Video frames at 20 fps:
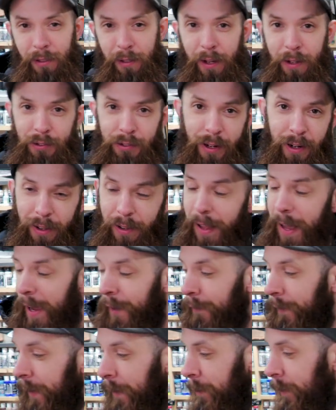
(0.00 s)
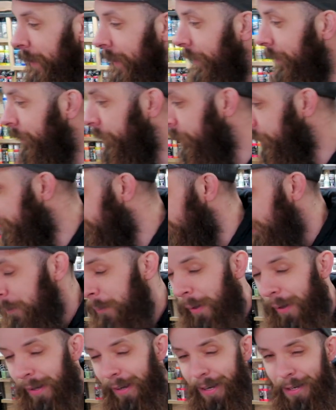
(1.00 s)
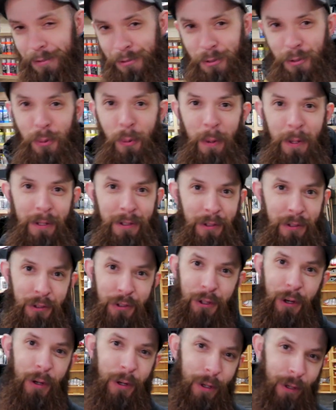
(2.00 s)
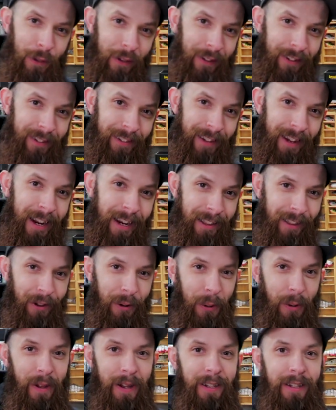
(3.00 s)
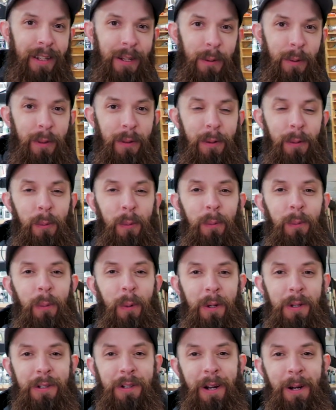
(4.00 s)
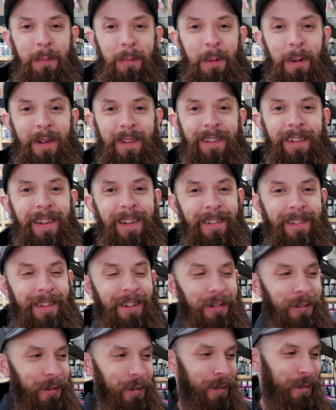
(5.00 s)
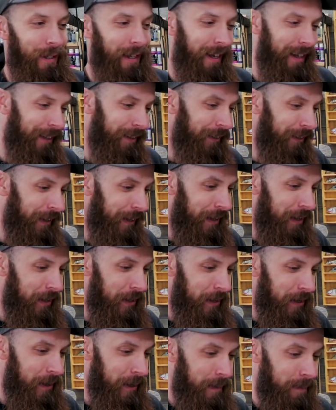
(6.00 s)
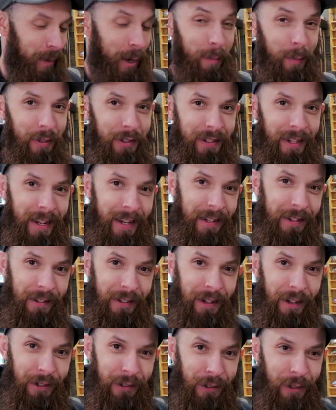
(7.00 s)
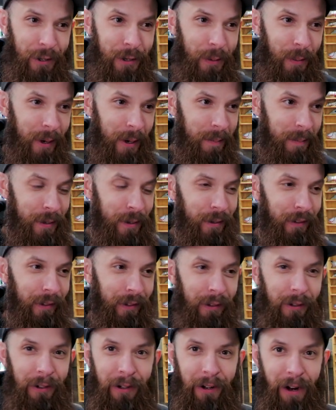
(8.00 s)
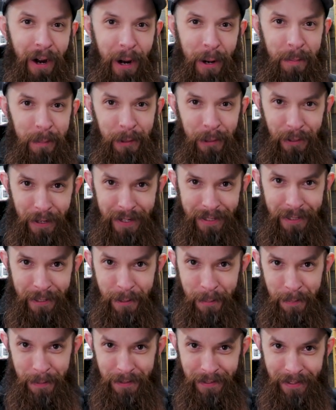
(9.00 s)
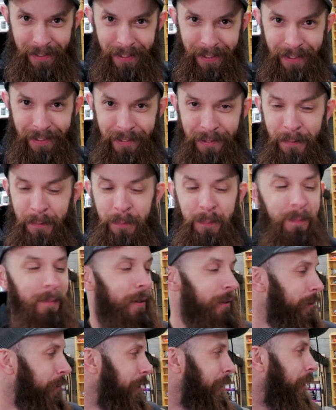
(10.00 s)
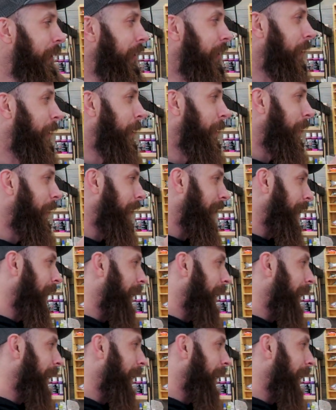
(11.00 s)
you guys are gonna laugh at me, but I do want to show you, this is kind of the whole idea with the Workshop Wednesdays, is I'll show you guys my mistakes, I'll show you what I'm using, or how I'm correcting the mistakes. So the clear coat I